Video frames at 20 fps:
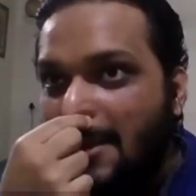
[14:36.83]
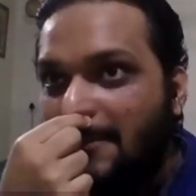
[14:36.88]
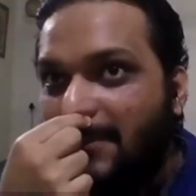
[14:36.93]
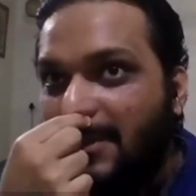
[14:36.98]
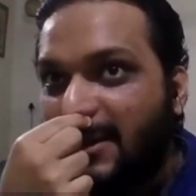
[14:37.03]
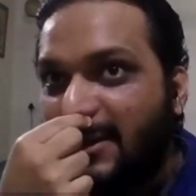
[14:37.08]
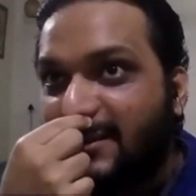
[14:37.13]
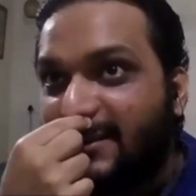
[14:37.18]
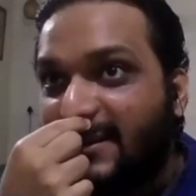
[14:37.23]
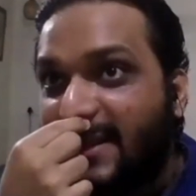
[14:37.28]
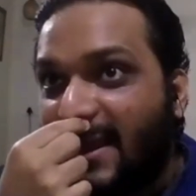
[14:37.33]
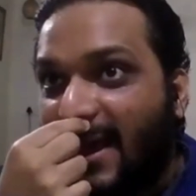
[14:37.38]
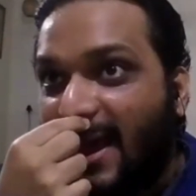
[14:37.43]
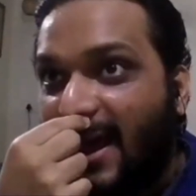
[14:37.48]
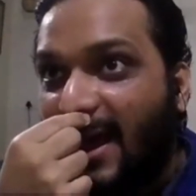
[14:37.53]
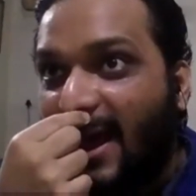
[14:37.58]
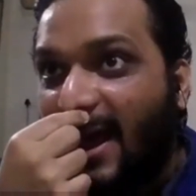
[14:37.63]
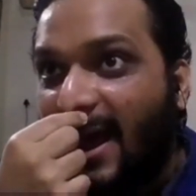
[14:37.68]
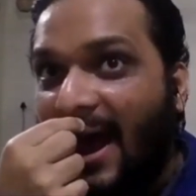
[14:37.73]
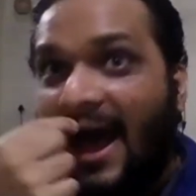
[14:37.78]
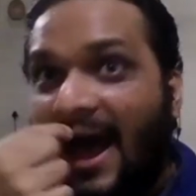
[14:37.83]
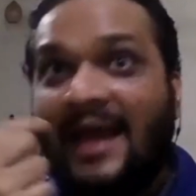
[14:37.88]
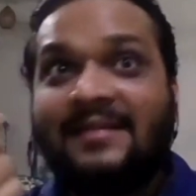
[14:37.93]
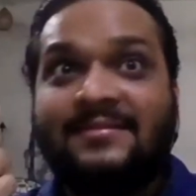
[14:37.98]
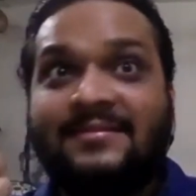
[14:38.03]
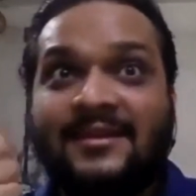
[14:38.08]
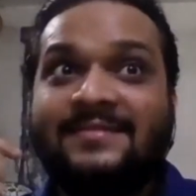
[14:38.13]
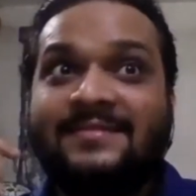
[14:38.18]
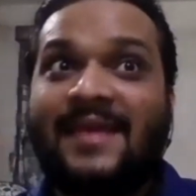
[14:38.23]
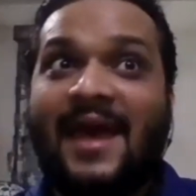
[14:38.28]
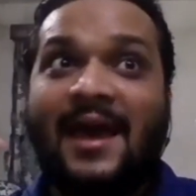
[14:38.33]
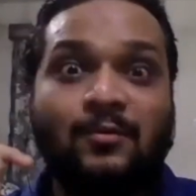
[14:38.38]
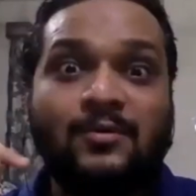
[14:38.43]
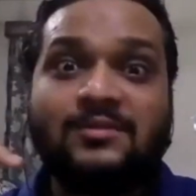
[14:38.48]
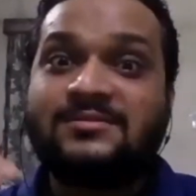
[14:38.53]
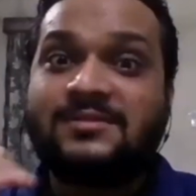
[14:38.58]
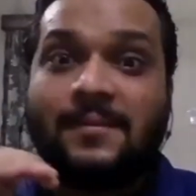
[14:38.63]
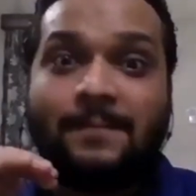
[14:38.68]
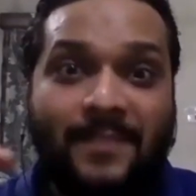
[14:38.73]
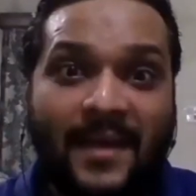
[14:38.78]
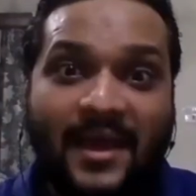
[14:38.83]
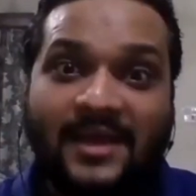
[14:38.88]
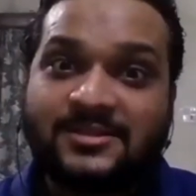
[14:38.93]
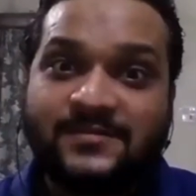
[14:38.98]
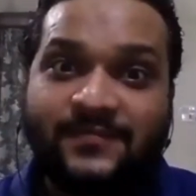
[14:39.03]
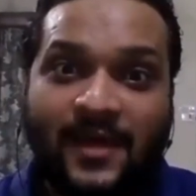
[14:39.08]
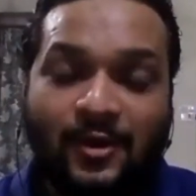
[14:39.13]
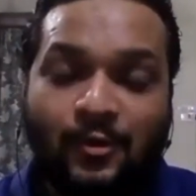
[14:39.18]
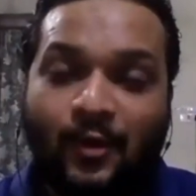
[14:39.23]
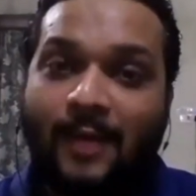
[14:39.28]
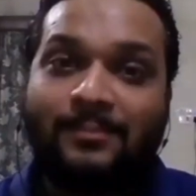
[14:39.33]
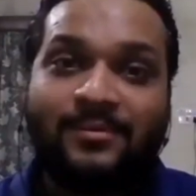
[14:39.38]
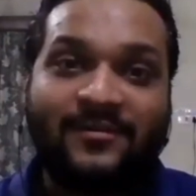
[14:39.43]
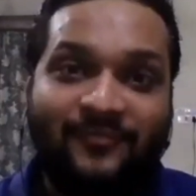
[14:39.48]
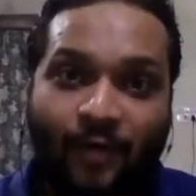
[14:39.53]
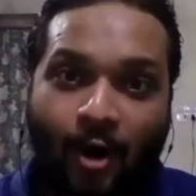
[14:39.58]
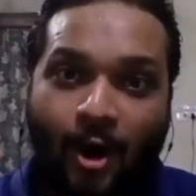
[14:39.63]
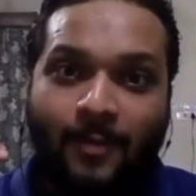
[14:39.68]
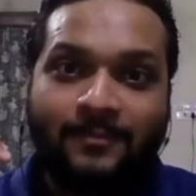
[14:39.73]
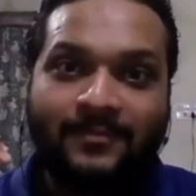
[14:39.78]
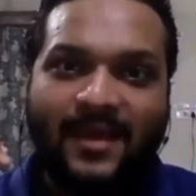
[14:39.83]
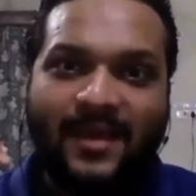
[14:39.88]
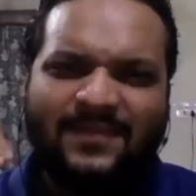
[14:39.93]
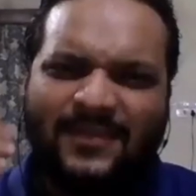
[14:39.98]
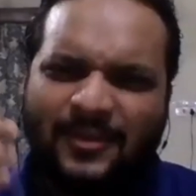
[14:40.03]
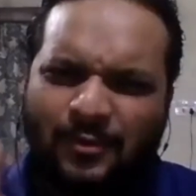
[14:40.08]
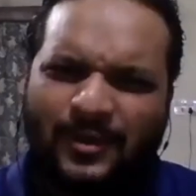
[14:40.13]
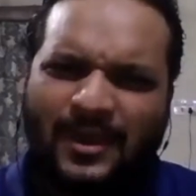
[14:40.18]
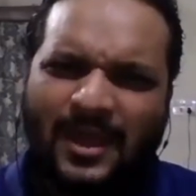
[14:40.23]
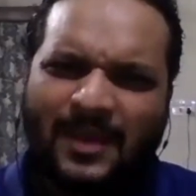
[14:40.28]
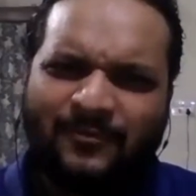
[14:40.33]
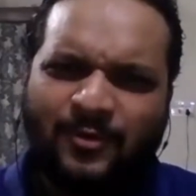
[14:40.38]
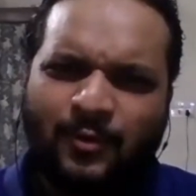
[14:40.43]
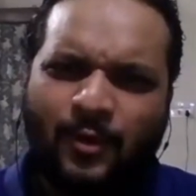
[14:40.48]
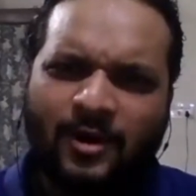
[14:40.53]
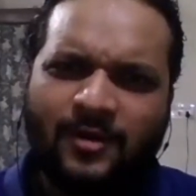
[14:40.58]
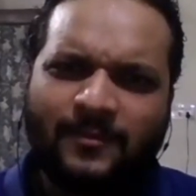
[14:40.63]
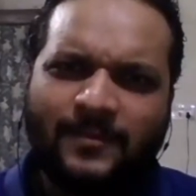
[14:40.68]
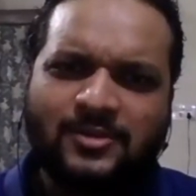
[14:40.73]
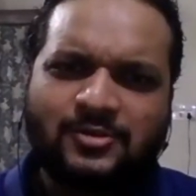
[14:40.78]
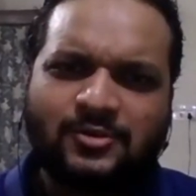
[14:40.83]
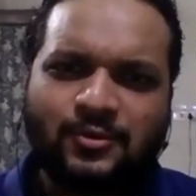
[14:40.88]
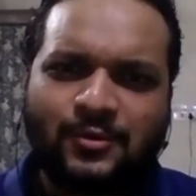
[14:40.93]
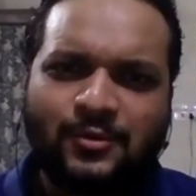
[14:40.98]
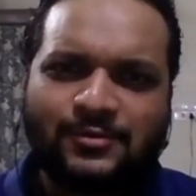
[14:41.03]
But I think that was the best venue I performed. I think you came for one of my shows.